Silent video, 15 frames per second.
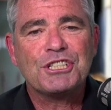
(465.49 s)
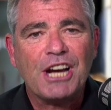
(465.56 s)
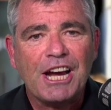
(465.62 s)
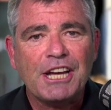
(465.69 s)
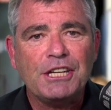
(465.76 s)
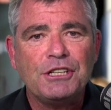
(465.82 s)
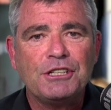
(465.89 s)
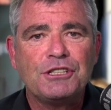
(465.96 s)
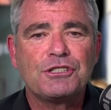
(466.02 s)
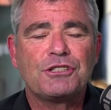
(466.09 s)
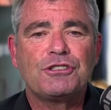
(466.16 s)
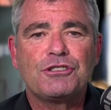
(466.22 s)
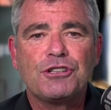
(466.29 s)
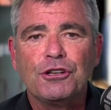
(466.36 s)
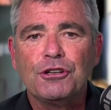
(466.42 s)
change
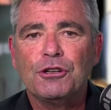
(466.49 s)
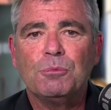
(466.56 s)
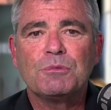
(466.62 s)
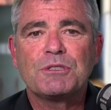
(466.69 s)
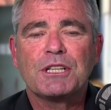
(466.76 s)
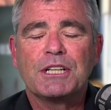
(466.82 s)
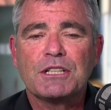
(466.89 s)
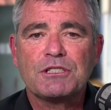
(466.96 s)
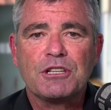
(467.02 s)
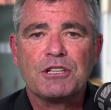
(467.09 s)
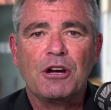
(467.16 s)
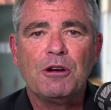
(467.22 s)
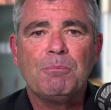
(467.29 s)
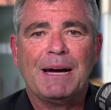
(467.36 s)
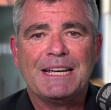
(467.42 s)
terms that are
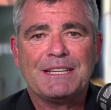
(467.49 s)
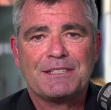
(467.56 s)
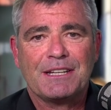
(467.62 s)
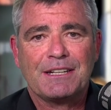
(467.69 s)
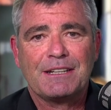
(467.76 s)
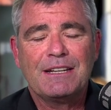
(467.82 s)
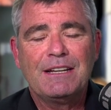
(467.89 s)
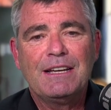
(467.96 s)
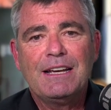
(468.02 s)
so basic.